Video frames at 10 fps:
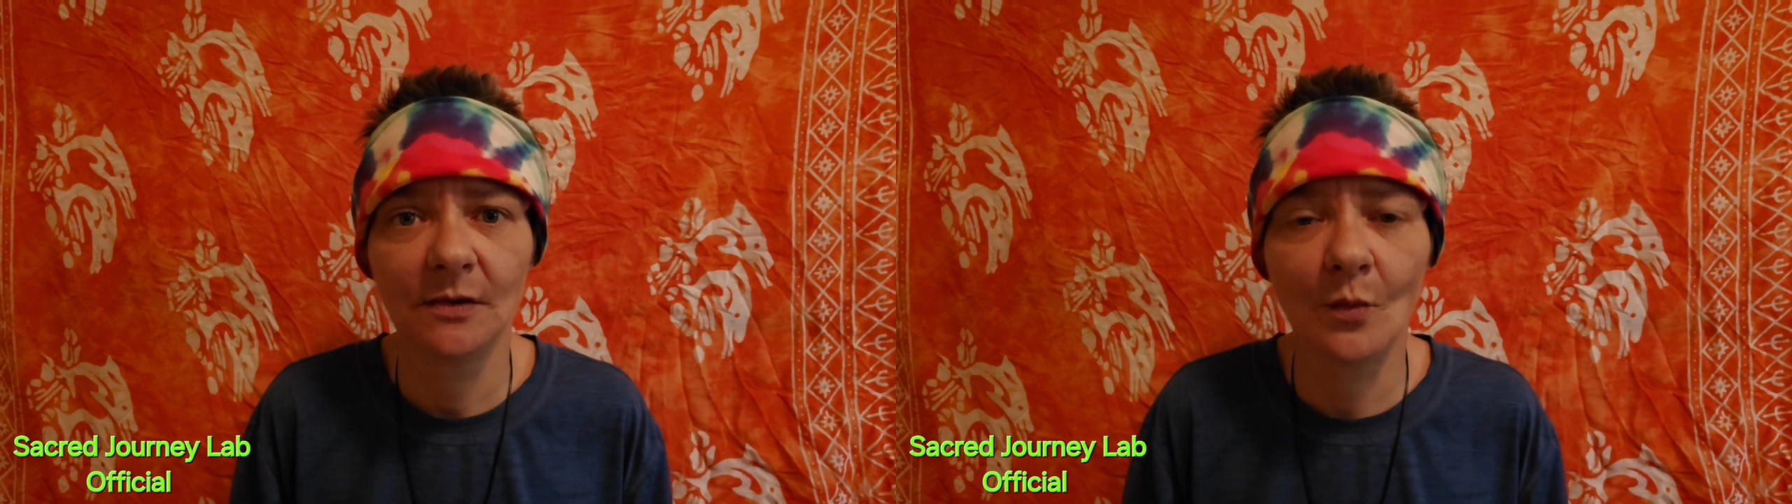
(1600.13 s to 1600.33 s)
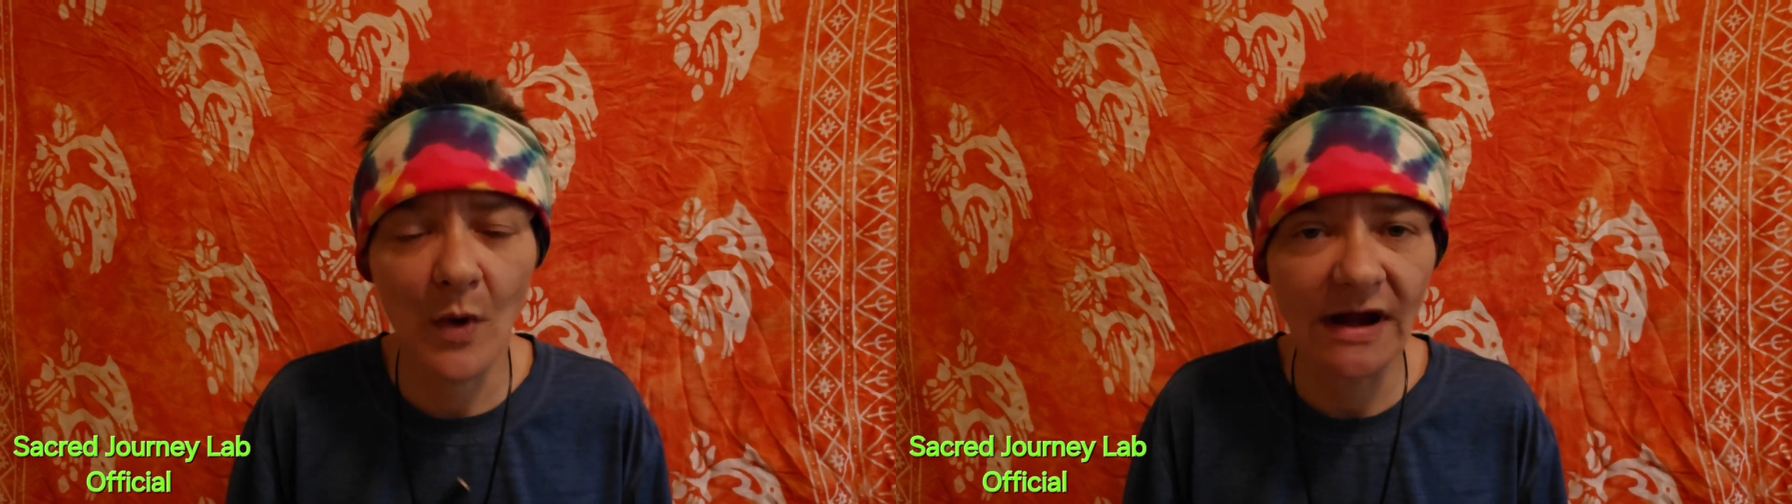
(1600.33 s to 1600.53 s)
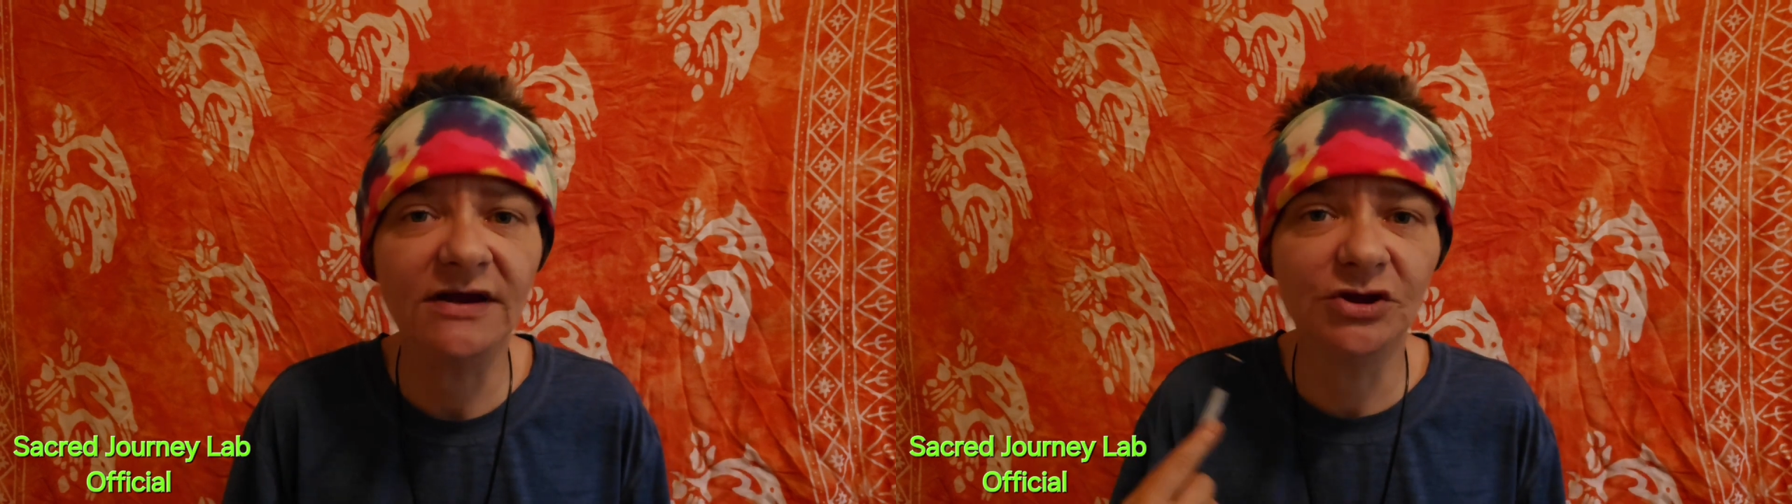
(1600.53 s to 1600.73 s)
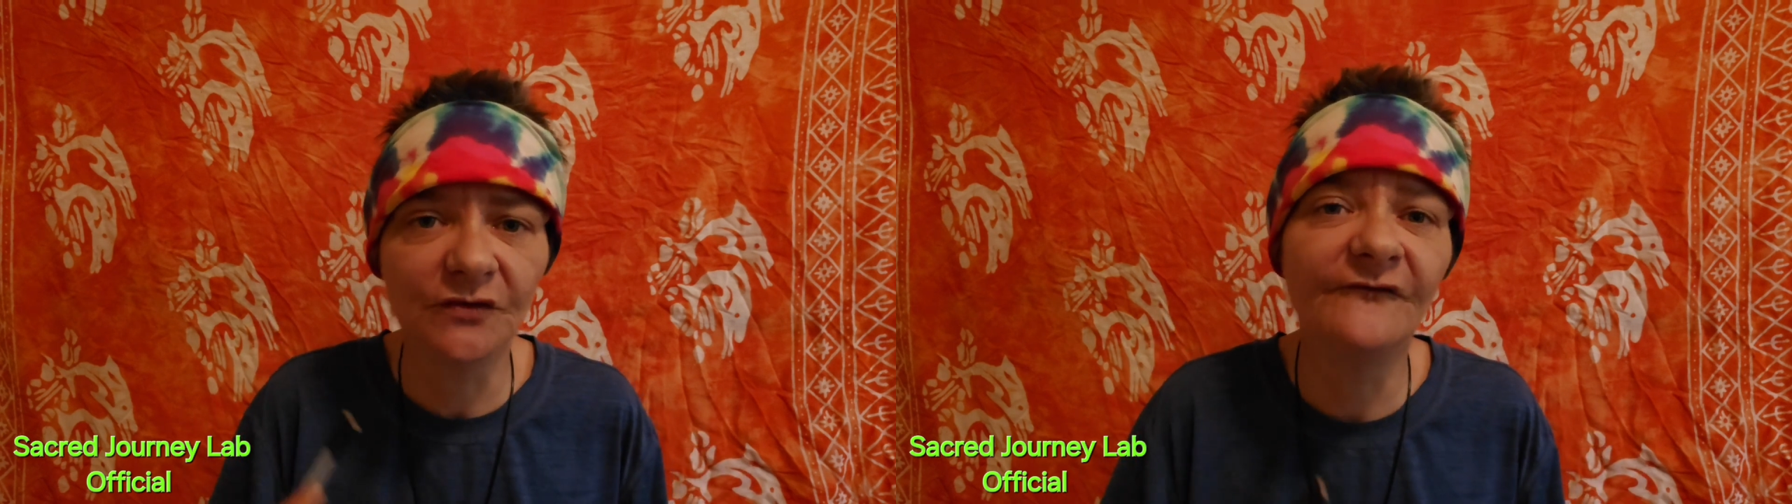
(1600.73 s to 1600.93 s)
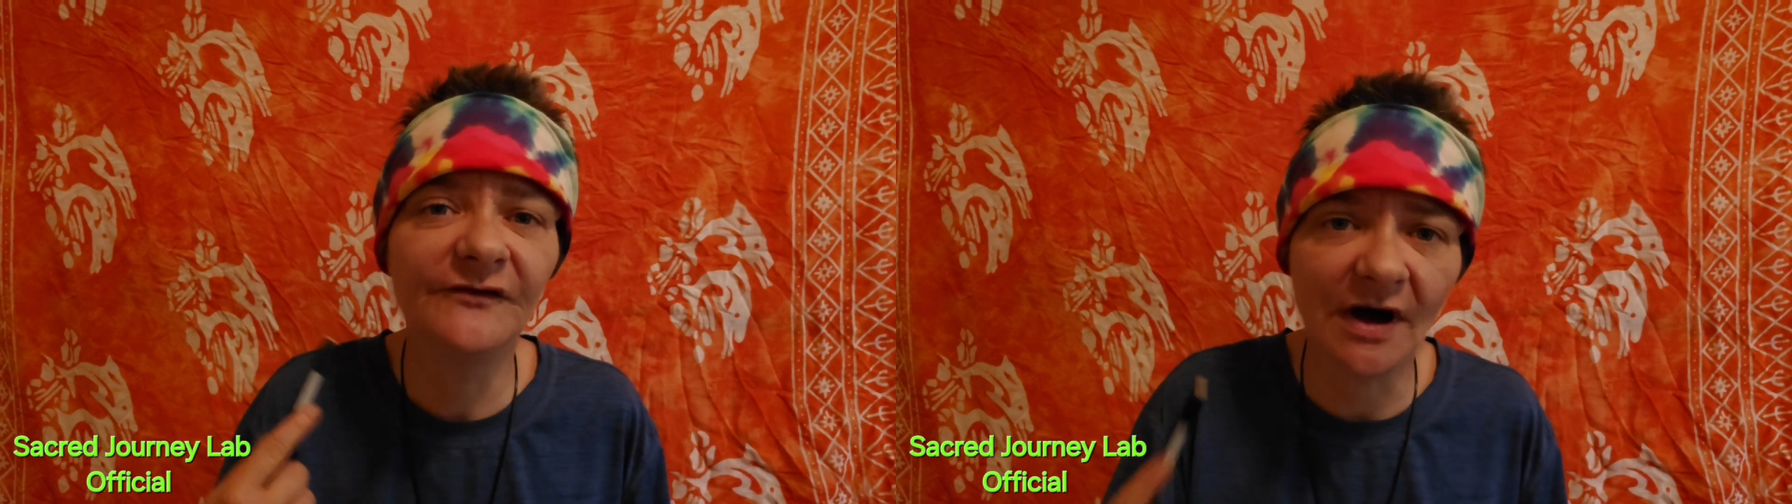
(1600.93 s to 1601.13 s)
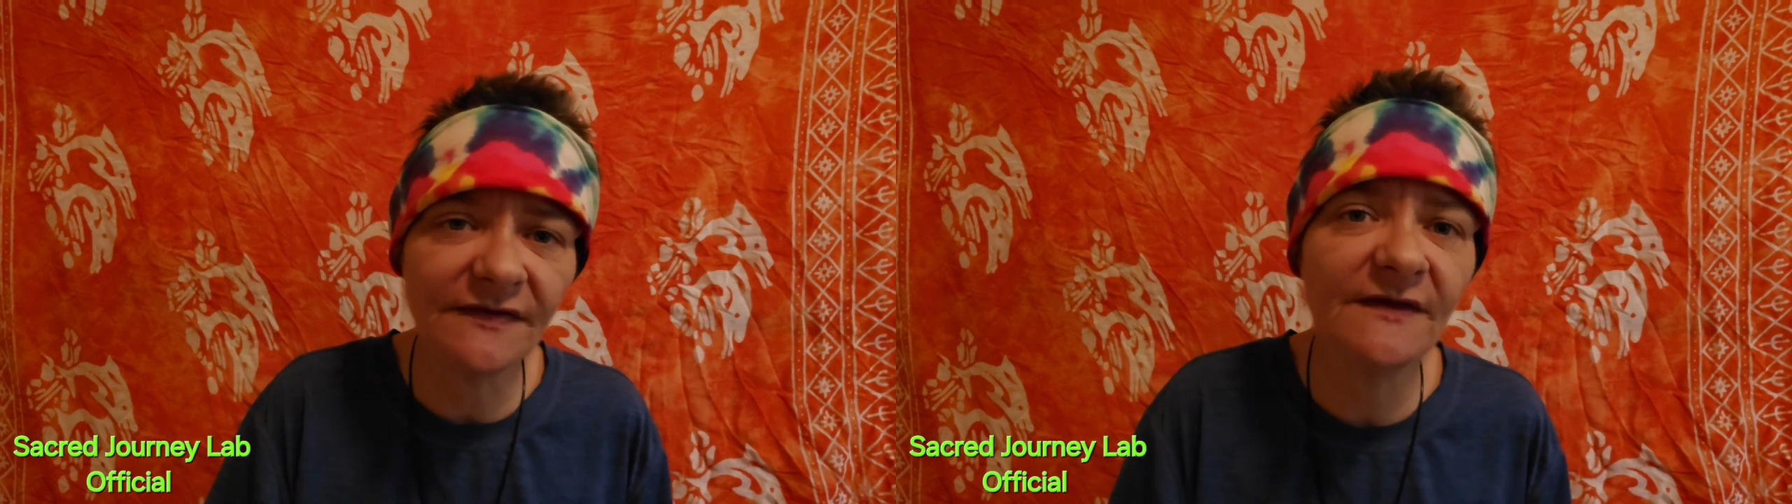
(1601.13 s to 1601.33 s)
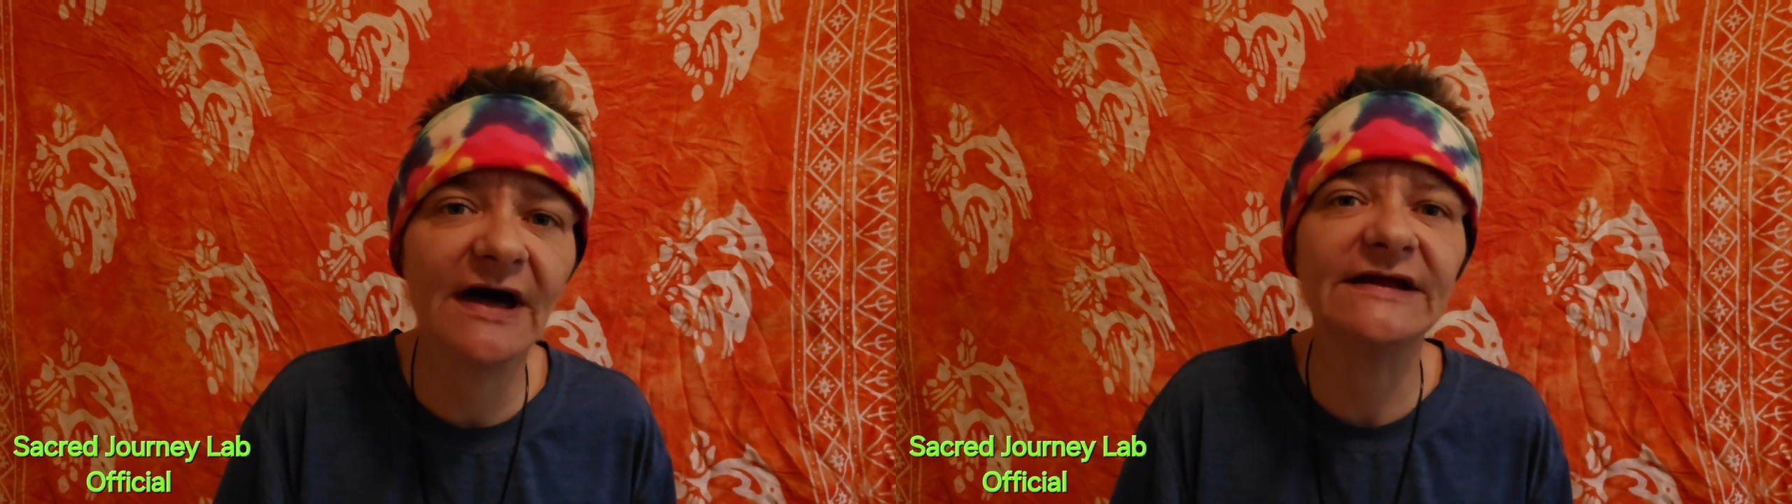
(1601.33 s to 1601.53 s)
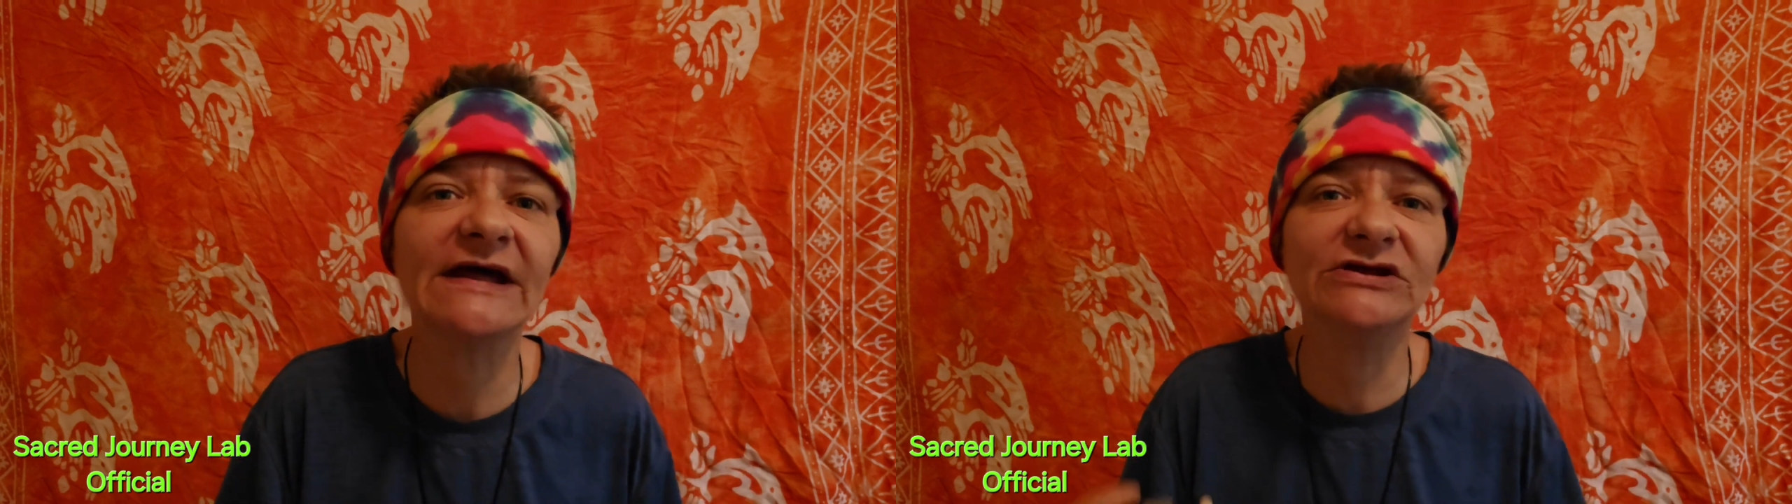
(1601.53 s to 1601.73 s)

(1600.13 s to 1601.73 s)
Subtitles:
when you've done that